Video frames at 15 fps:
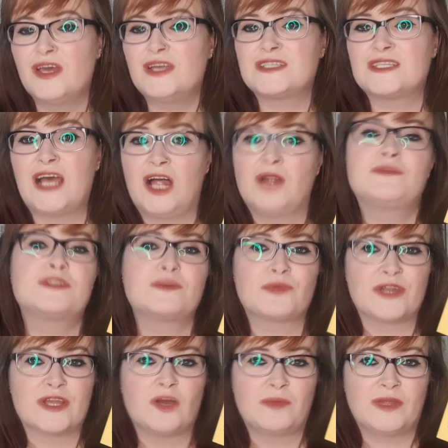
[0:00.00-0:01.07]
to help to
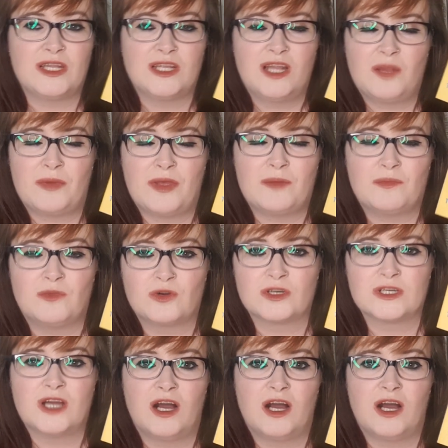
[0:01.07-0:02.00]
bring up a little bit more